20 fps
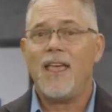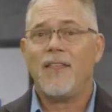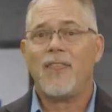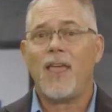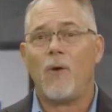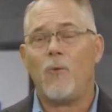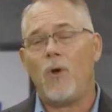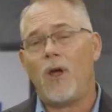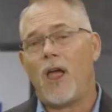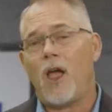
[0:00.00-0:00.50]

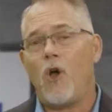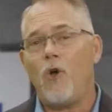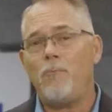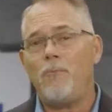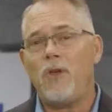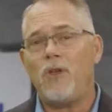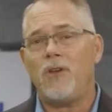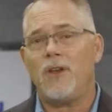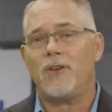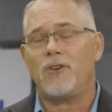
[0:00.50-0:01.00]
that will
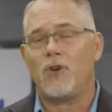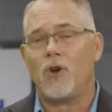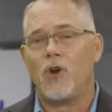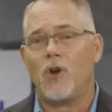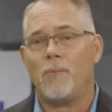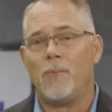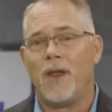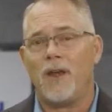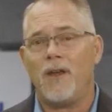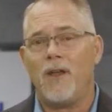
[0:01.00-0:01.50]
help you
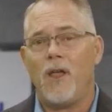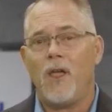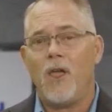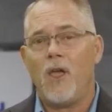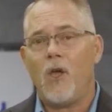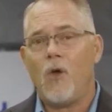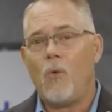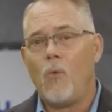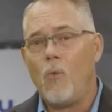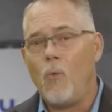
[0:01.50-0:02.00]
determine
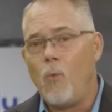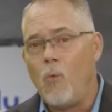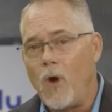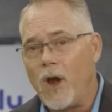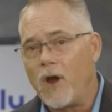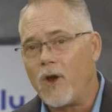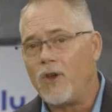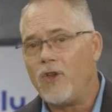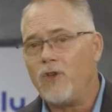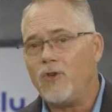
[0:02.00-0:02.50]

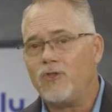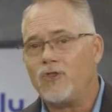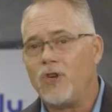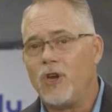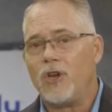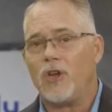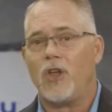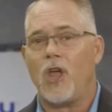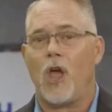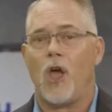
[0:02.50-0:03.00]
where you
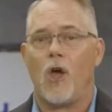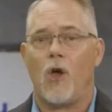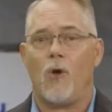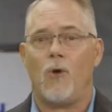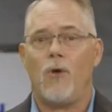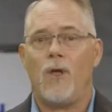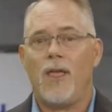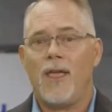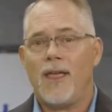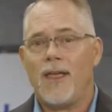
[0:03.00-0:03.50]
should
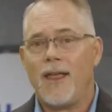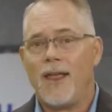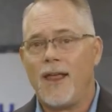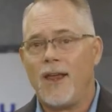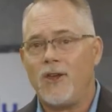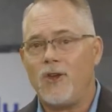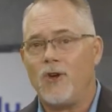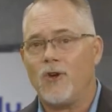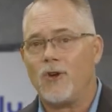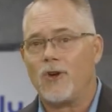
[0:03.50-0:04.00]
go
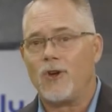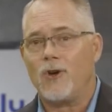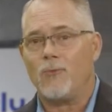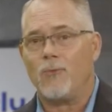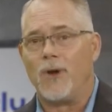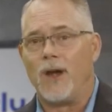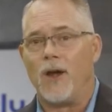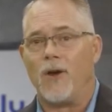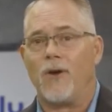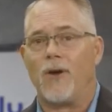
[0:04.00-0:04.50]
in your
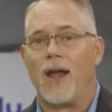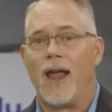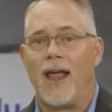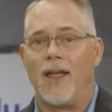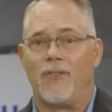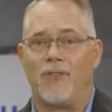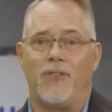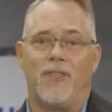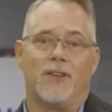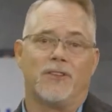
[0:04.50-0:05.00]
career
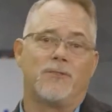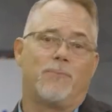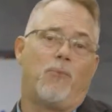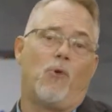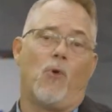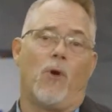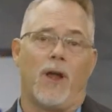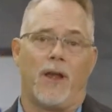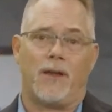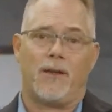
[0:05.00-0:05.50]
at this
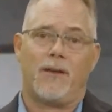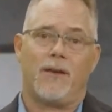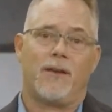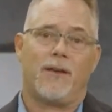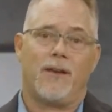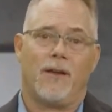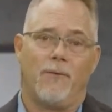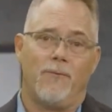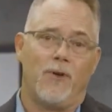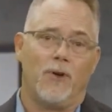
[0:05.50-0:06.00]
point
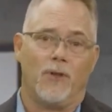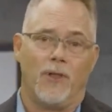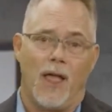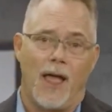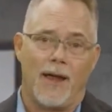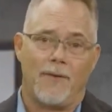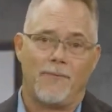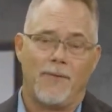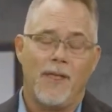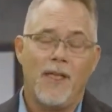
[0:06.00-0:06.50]
of your
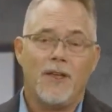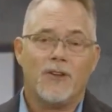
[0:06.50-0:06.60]
life.